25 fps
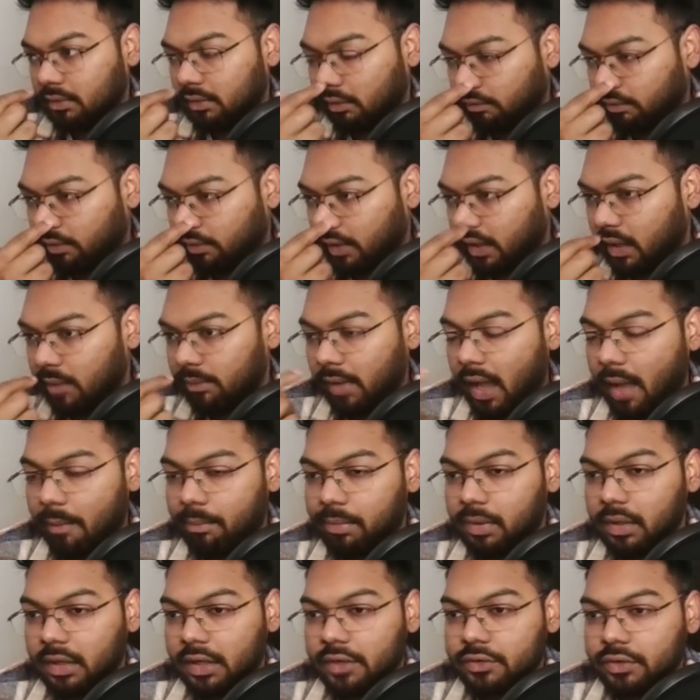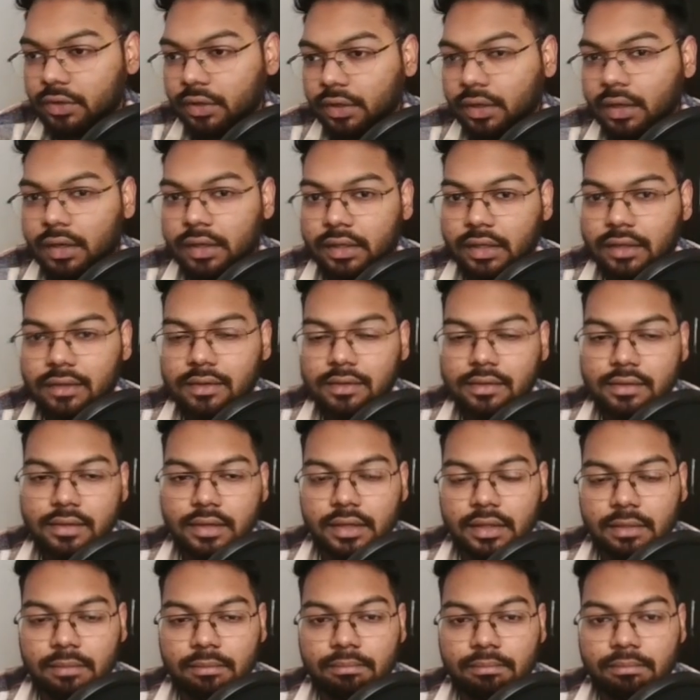If a gaming application contains
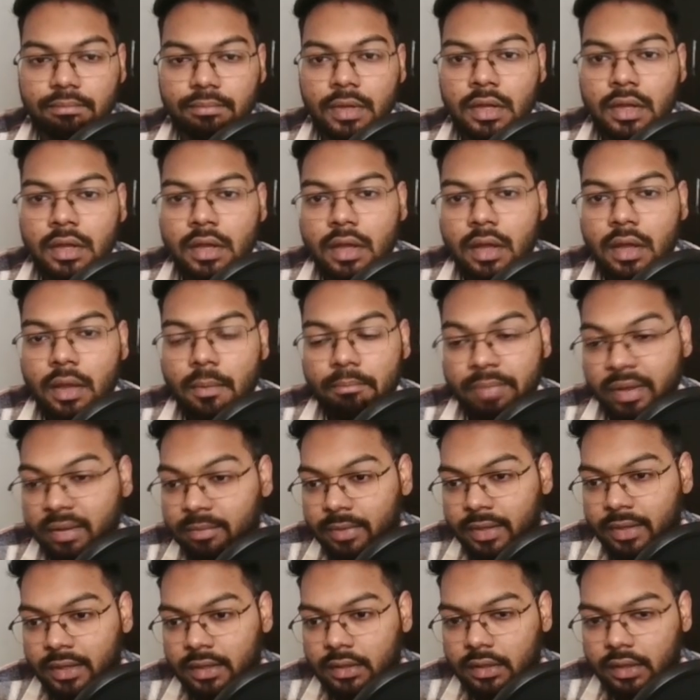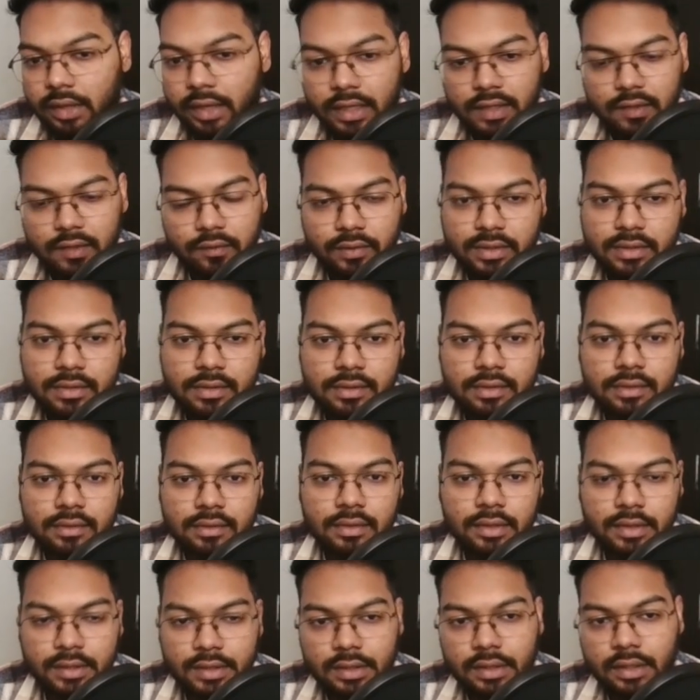any payment gateways,
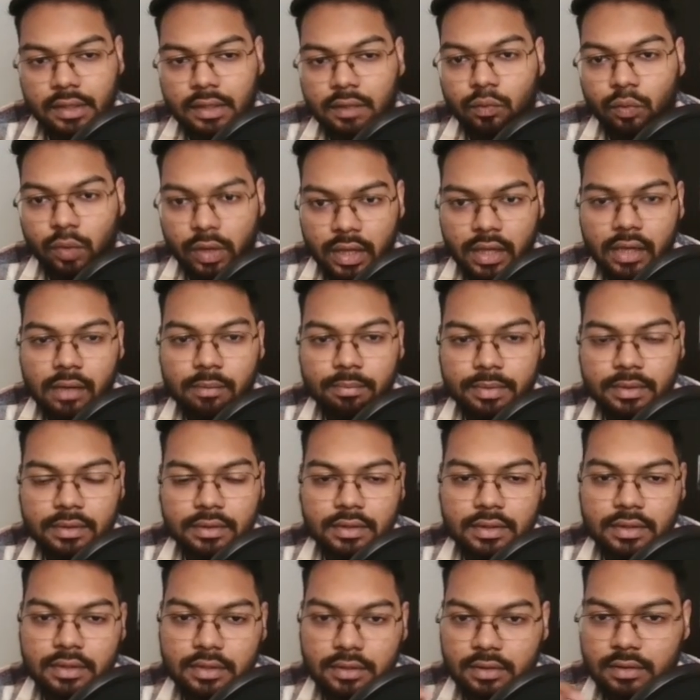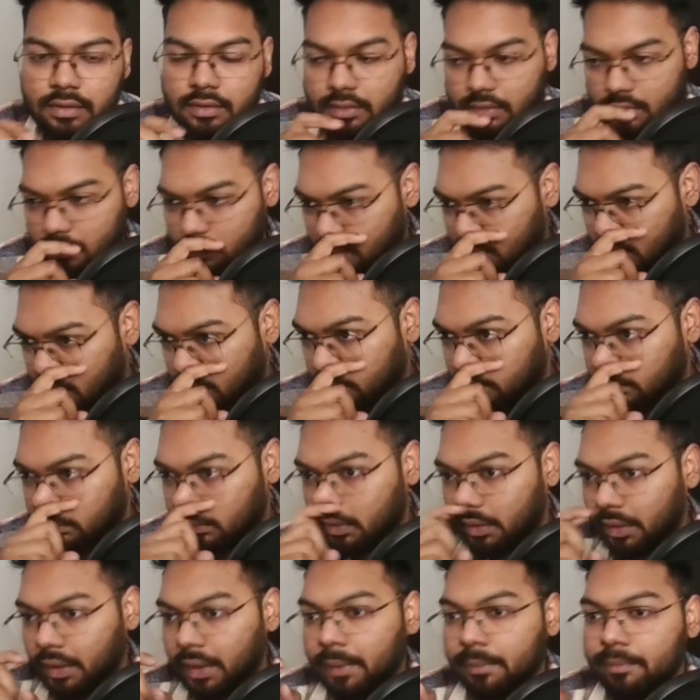it would help in this way.
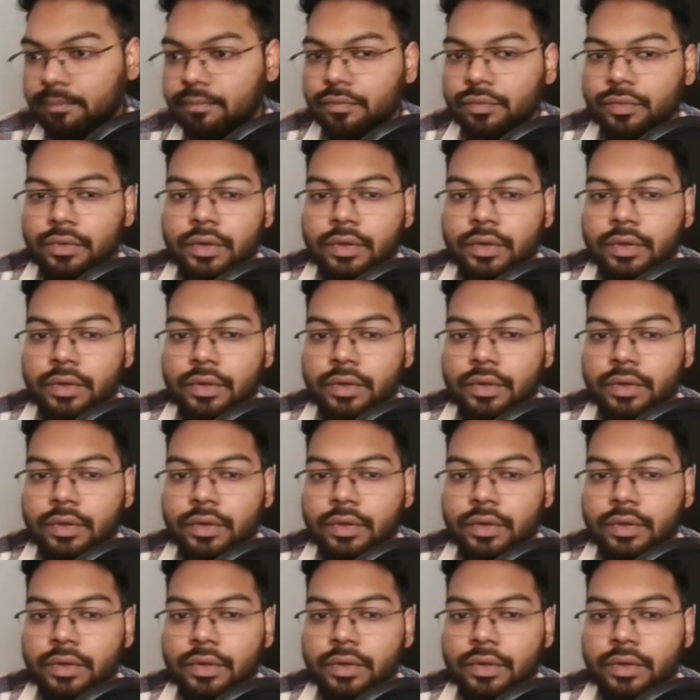Okay,